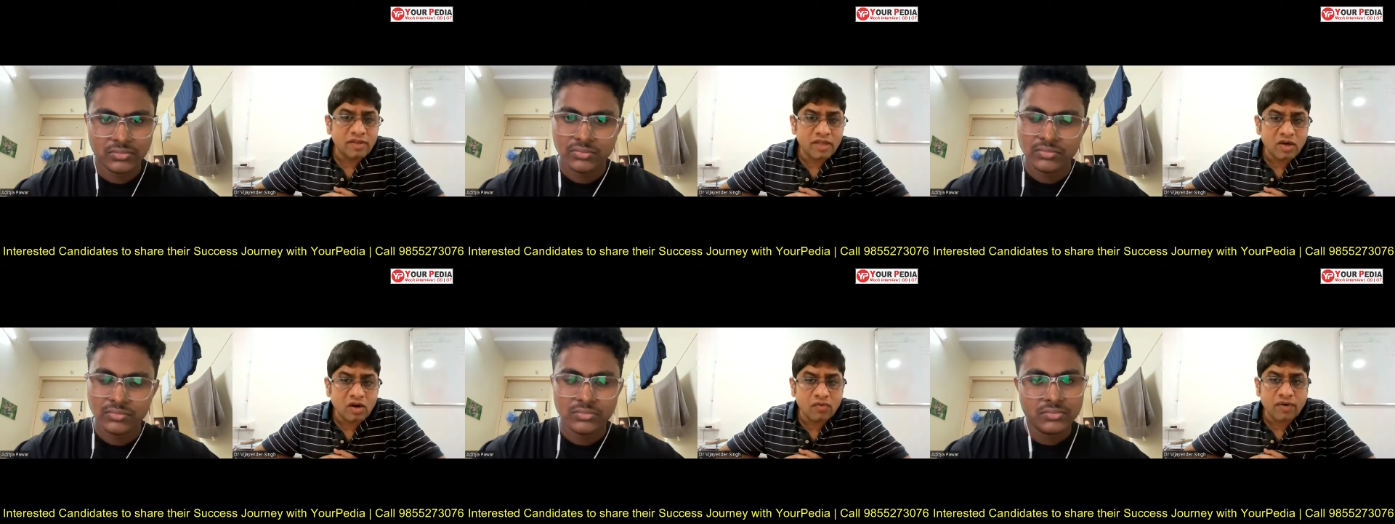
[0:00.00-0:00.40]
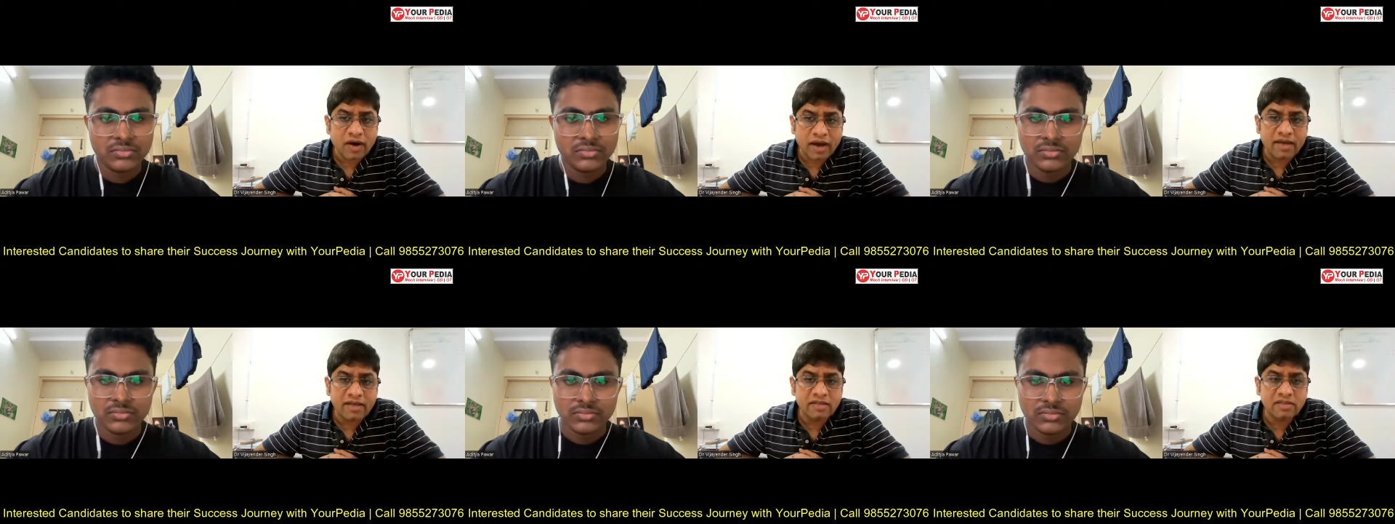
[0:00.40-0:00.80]
Speaker 1: When we
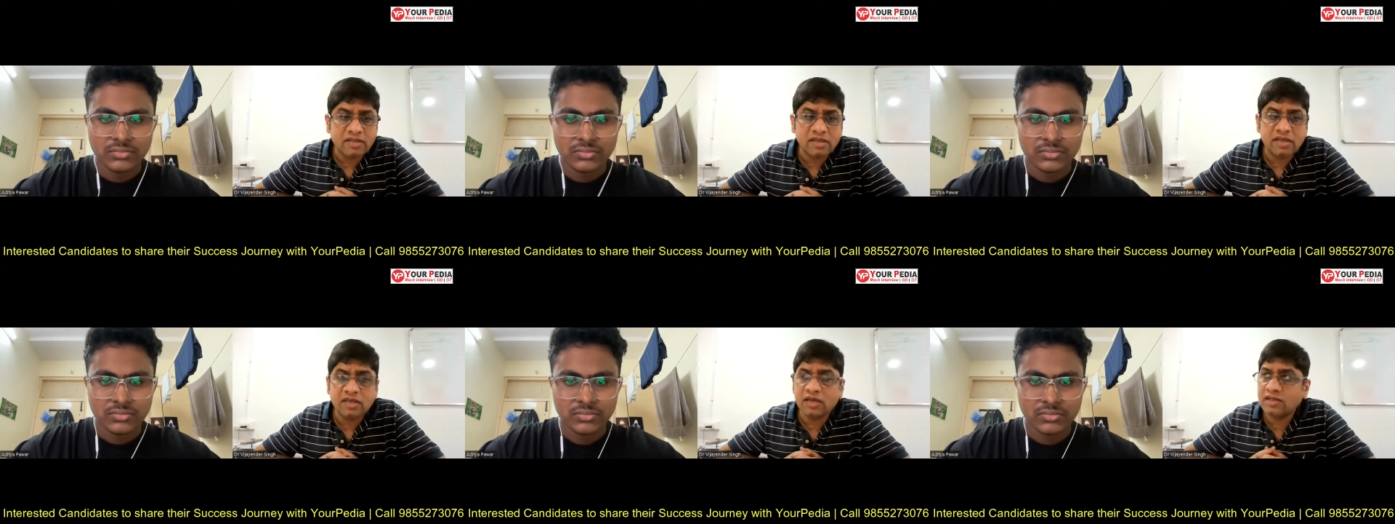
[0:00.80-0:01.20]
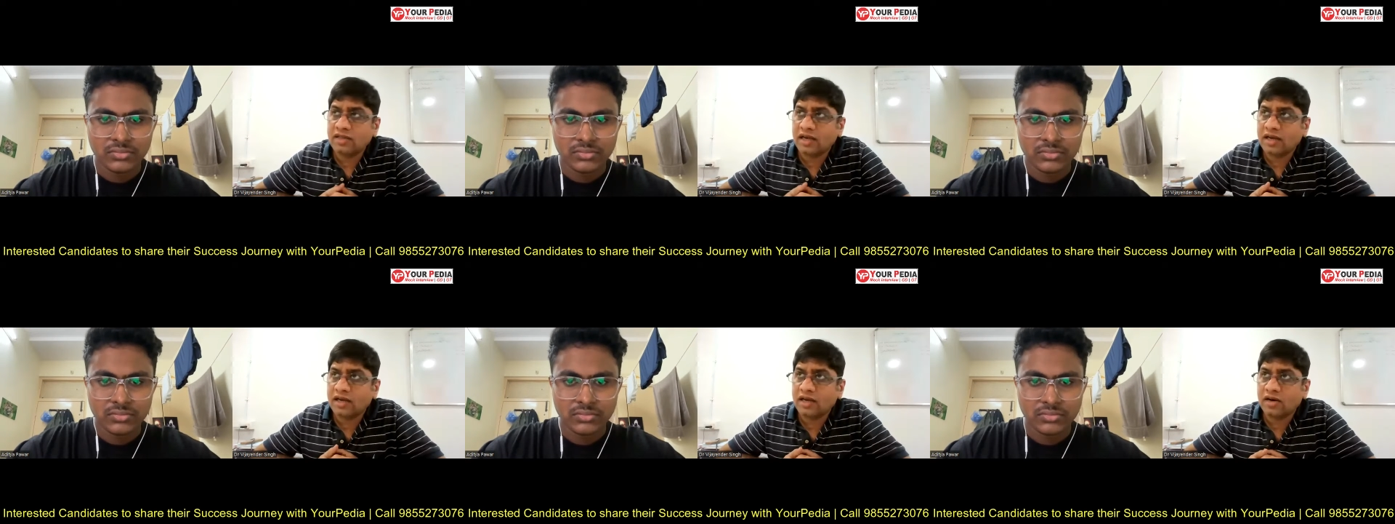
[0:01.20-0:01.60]
think of
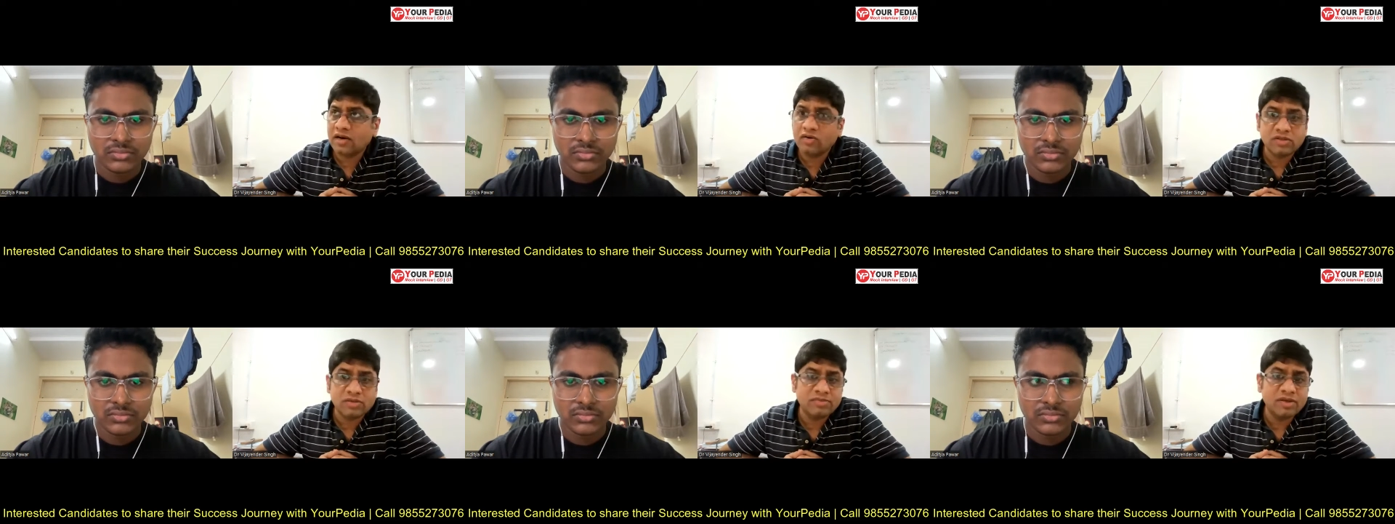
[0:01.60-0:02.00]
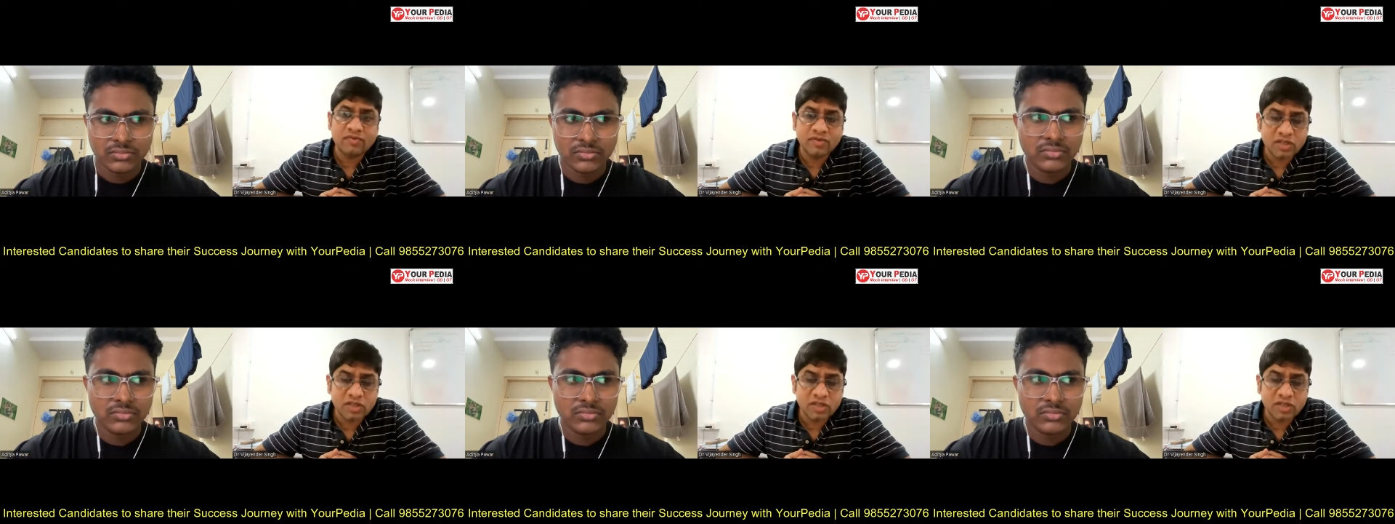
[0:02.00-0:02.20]
IISc, then